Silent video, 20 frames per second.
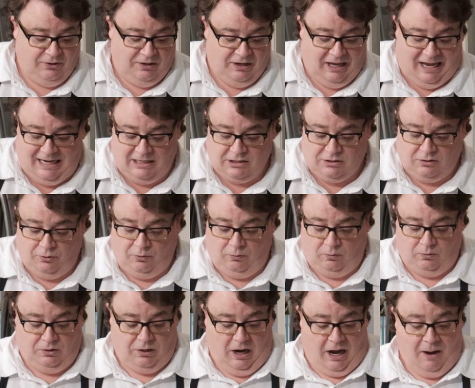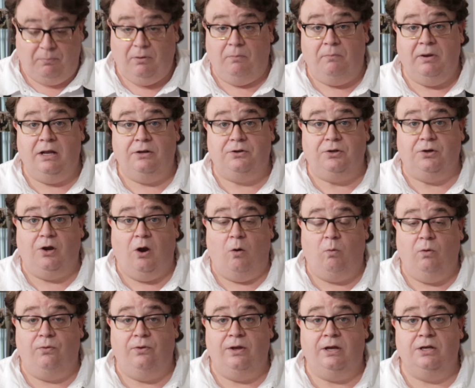a nice little complement to go
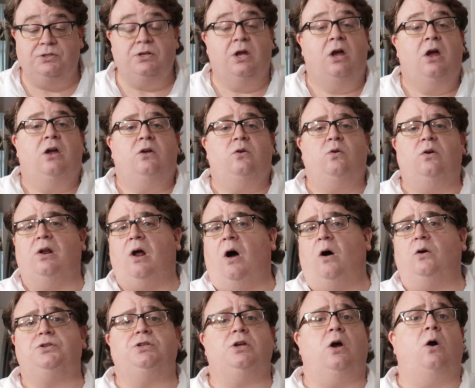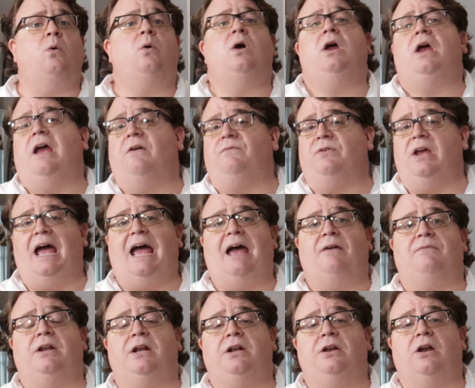with this. You could also, if you
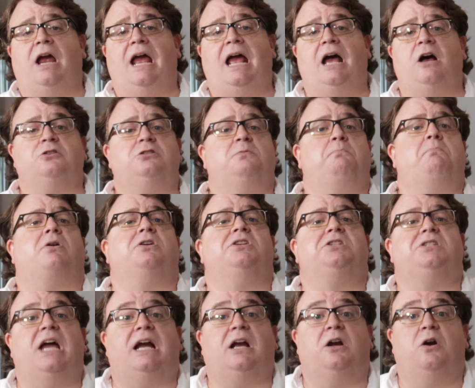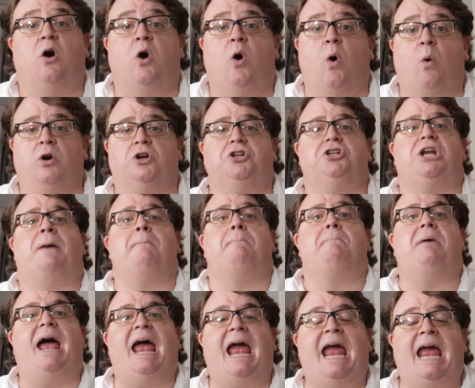have it in your house, Prosecco or
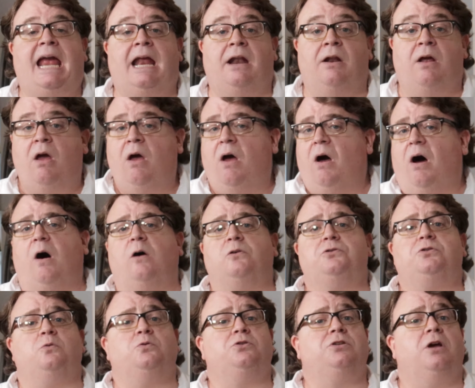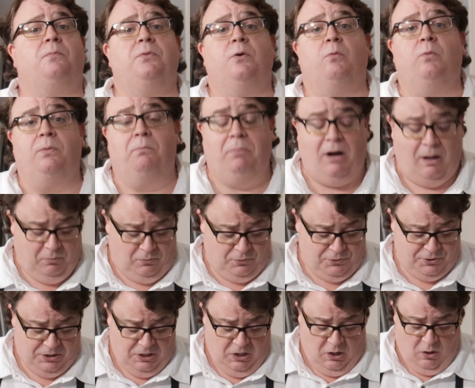Champagne, also something with
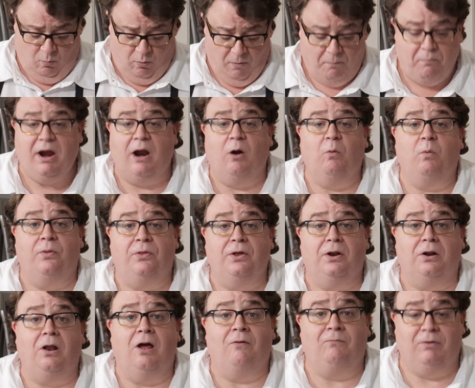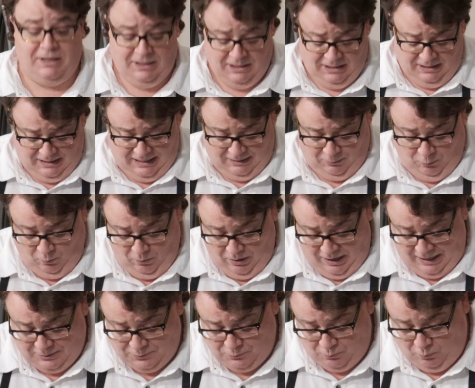bubbles, would pair with it lovely
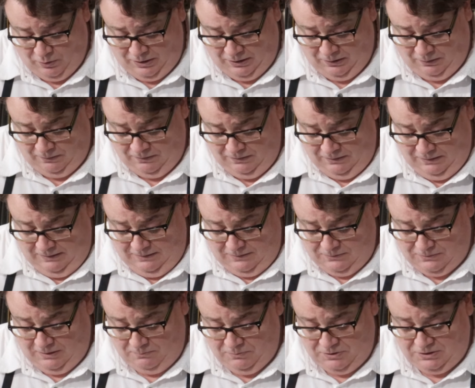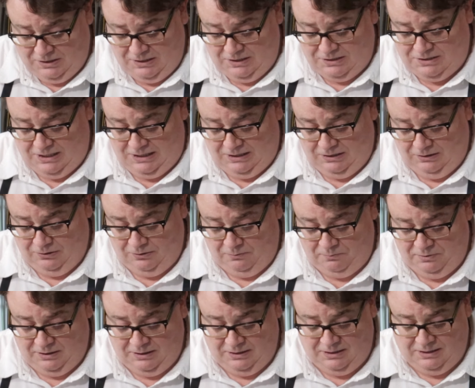as well. So I'm just gonna take a little
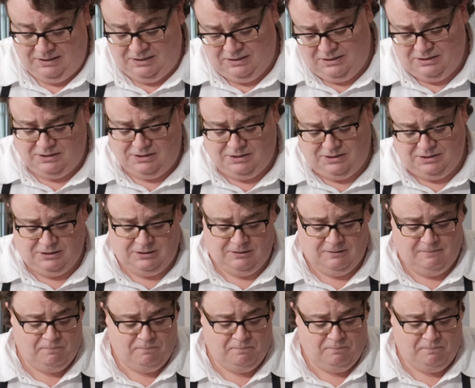bit of this,